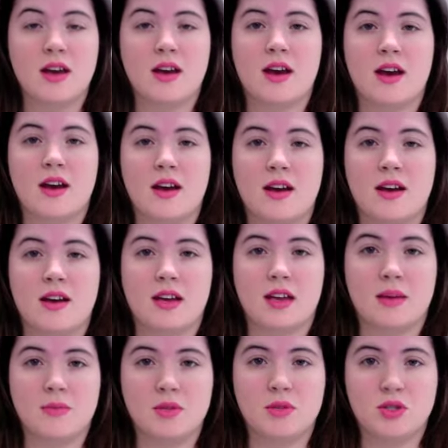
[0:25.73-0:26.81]

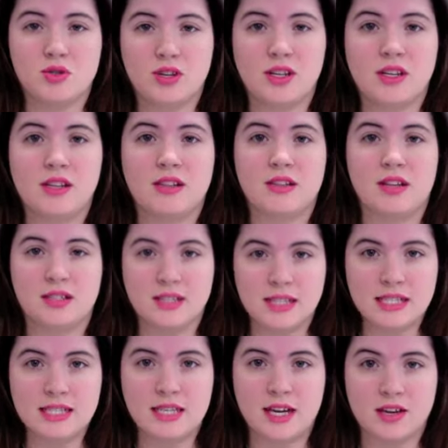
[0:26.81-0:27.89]
imagery, and
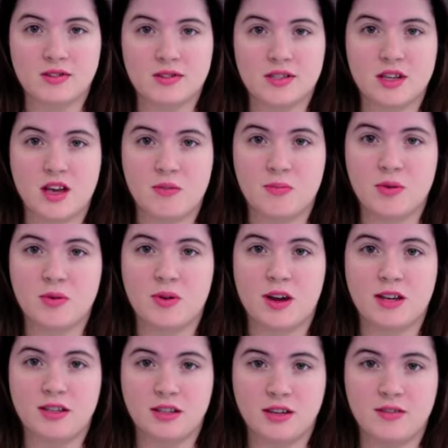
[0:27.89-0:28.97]
details to help you
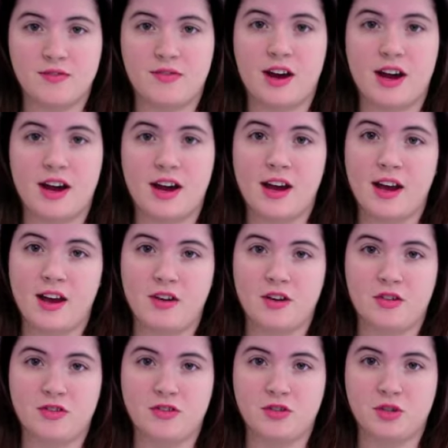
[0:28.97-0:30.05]
identify an
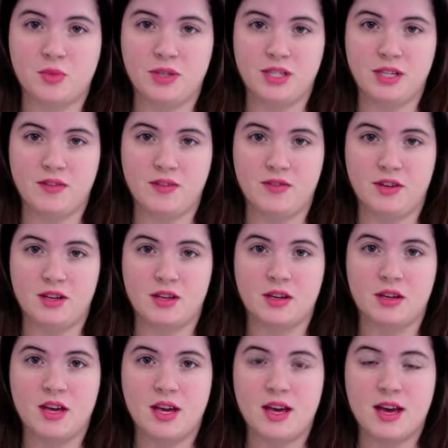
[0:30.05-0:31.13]
author's specific
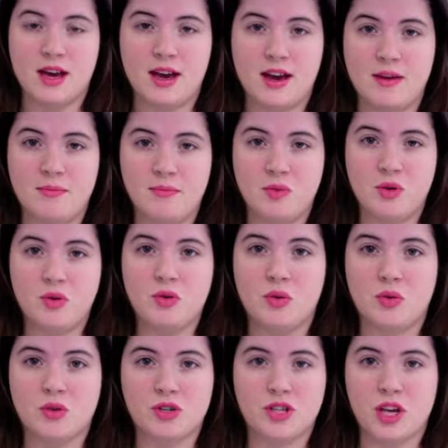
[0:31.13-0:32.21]
mood
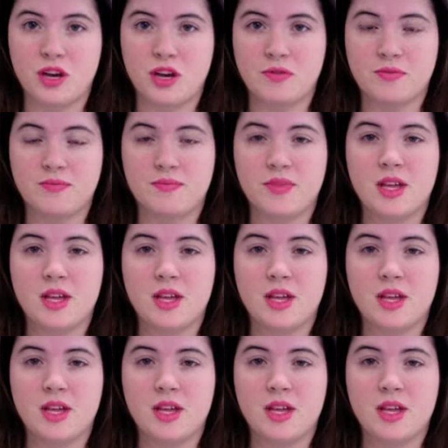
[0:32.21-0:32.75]
or tone.